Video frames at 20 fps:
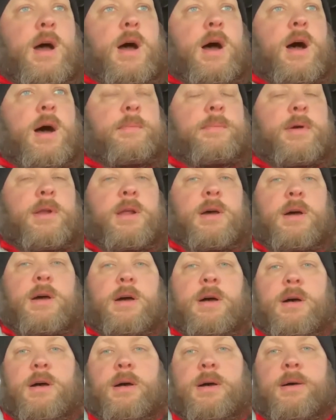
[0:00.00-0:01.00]
I'm
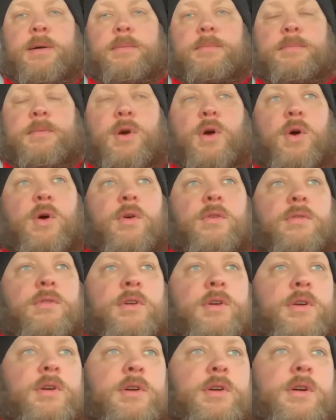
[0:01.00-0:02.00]
gonna go
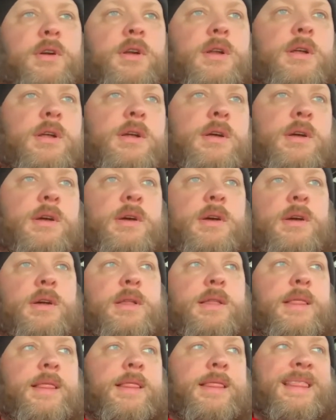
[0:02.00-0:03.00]
over
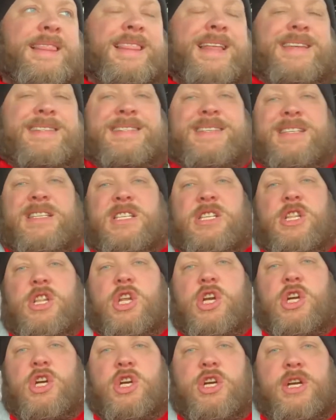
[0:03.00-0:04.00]
lessons
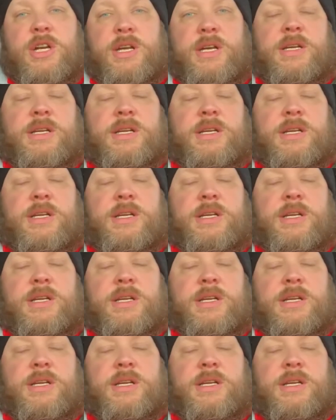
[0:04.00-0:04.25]
learned